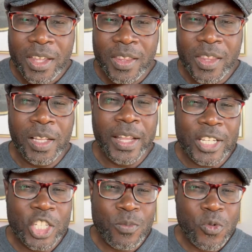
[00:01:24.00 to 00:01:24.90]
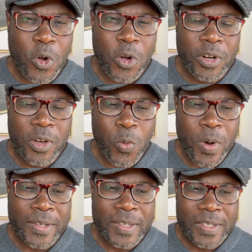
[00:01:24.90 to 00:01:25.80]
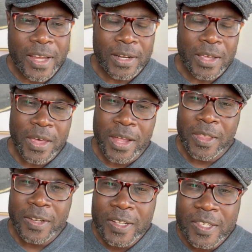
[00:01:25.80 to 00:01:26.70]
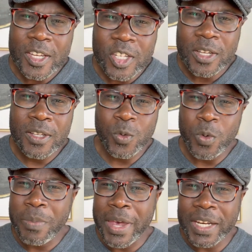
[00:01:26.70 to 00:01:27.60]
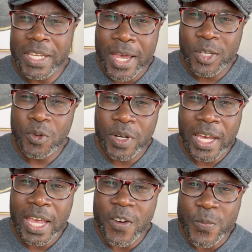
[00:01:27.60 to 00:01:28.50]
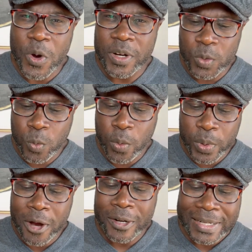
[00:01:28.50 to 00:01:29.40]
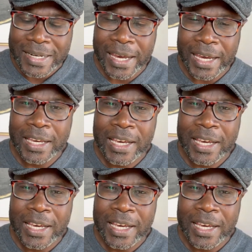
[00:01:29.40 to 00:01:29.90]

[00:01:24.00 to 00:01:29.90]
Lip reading: The late Jim Rohn once said that the decisions we made yesterday have brought us where we are today,